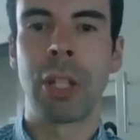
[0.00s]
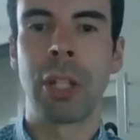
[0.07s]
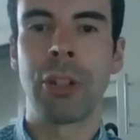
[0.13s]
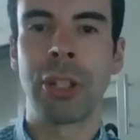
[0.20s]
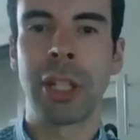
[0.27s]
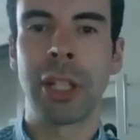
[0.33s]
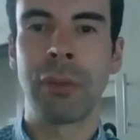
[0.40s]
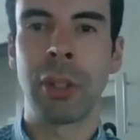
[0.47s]

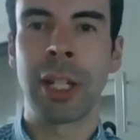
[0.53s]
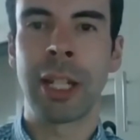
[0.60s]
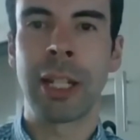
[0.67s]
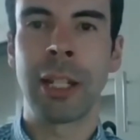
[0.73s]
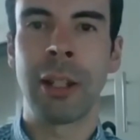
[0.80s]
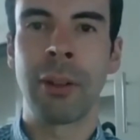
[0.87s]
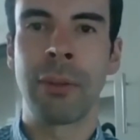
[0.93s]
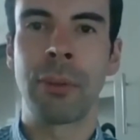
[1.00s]
Just to give you an
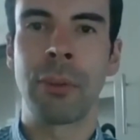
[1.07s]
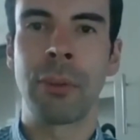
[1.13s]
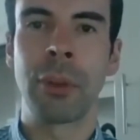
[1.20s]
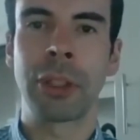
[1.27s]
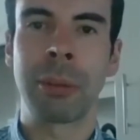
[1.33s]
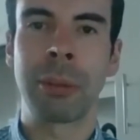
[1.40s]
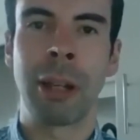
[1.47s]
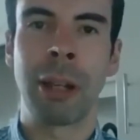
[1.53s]
idea of
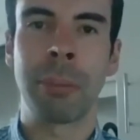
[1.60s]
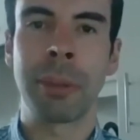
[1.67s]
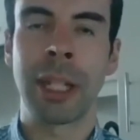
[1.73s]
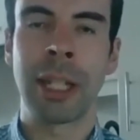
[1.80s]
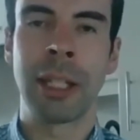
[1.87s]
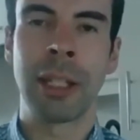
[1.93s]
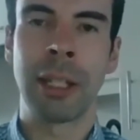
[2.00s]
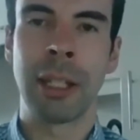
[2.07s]
what's coming up
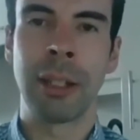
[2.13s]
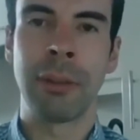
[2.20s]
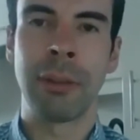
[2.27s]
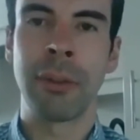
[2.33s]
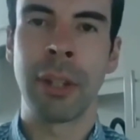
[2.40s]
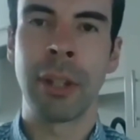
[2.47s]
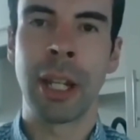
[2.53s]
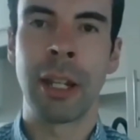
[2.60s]
in the
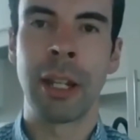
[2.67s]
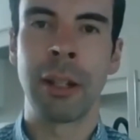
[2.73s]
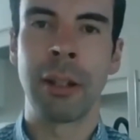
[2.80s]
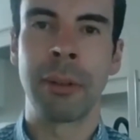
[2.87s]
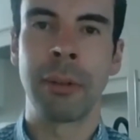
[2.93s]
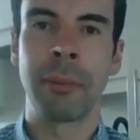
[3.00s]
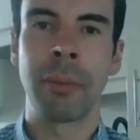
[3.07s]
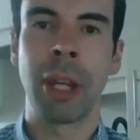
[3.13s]

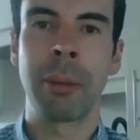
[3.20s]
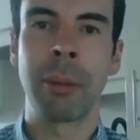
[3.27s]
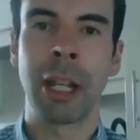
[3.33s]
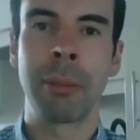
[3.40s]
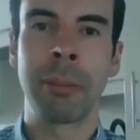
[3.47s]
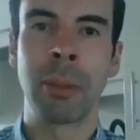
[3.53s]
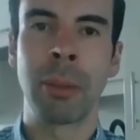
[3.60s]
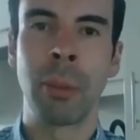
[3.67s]

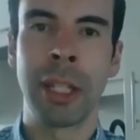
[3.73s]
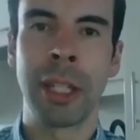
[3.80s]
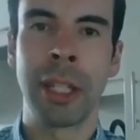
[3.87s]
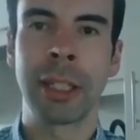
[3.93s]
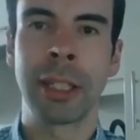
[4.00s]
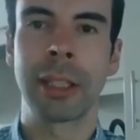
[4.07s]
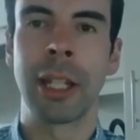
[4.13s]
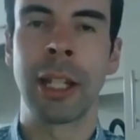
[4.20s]
upcoming
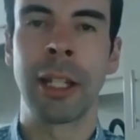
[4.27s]
weeks,